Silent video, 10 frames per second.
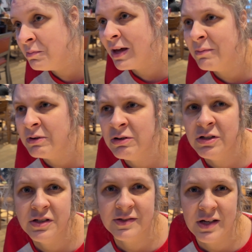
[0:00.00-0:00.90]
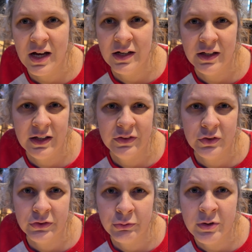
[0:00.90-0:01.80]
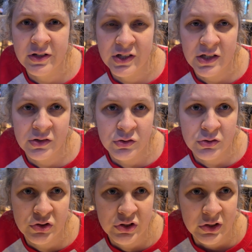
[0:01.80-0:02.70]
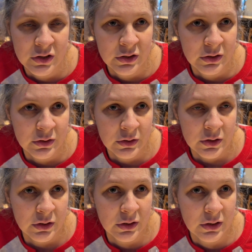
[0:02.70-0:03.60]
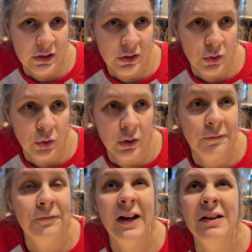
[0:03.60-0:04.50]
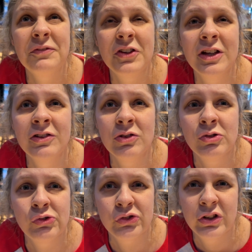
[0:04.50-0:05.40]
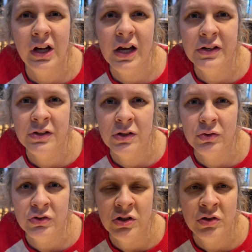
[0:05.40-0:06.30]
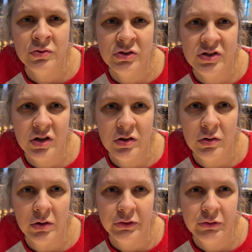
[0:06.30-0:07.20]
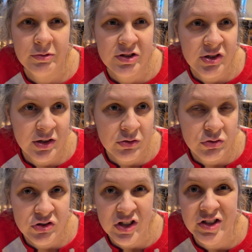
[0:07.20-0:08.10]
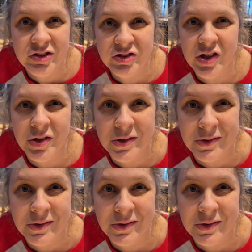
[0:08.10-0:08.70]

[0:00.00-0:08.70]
I'm going to decide either three tenders or five tenders and no dessert or three tenders and dessert.